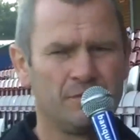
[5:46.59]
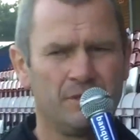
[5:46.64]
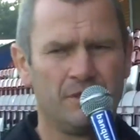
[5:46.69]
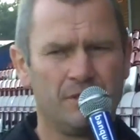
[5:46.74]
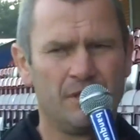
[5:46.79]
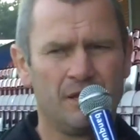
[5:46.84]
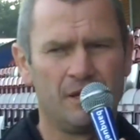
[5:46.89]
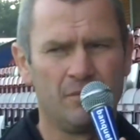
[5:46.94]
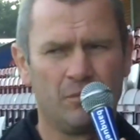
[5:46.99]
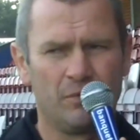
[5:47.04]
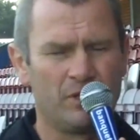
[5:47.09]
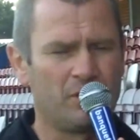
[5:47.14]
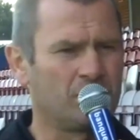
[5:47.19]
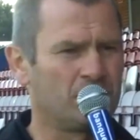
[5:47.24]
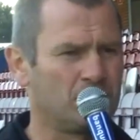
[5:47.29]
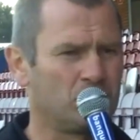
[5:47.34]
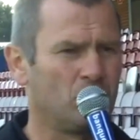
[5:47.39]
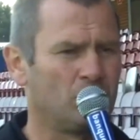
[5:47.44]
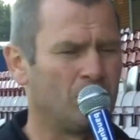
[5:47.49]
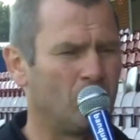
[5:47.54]
and we got
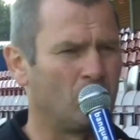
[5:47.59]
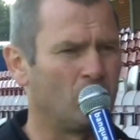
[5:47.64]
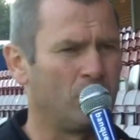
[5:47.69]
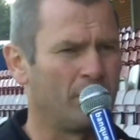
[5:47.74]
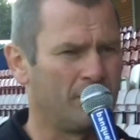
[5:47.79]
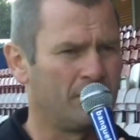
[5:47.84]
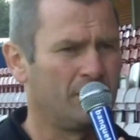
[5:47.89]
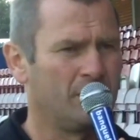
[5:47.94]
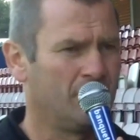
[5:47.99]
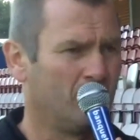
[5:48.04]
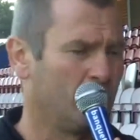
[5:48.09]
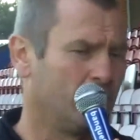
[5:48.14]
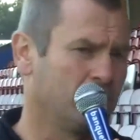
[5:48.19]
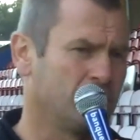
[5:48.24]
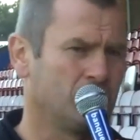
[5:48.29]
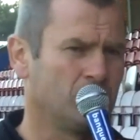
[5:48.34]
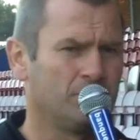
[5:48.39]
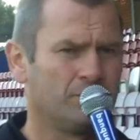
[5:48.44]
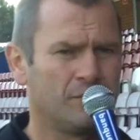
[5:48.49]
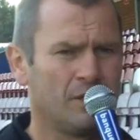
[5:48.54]
to sort them out quick, and I will
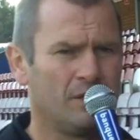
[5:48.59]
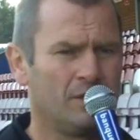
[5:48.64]
do.